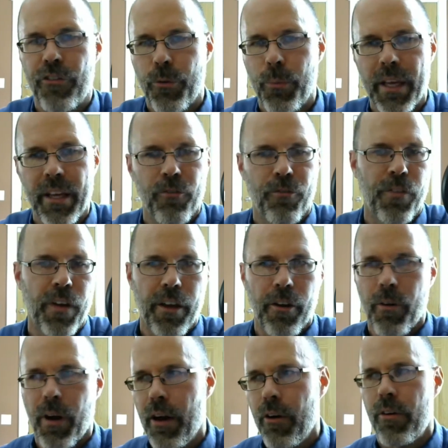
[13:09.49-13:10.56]
So we can
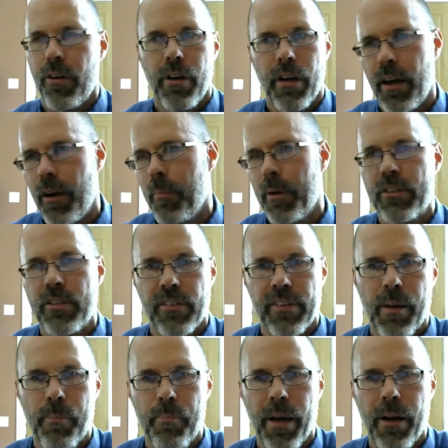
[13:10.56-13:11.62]
figure out, all right, how much is
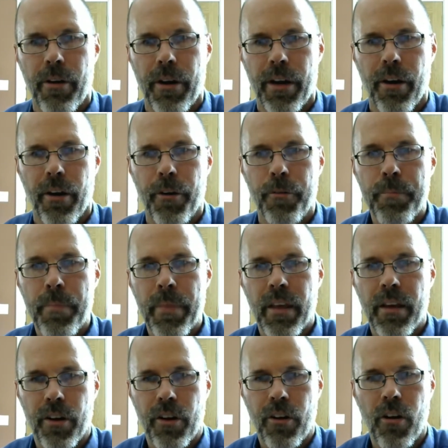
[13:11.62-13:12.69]
that barrier
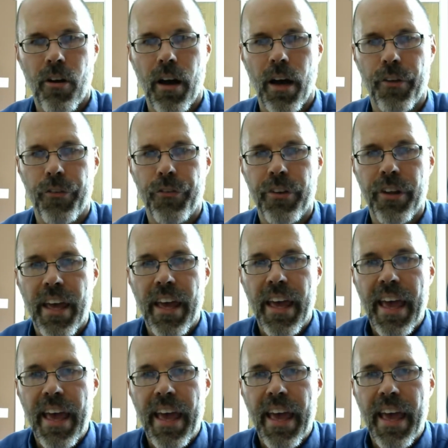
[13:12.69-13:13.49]
going to cost?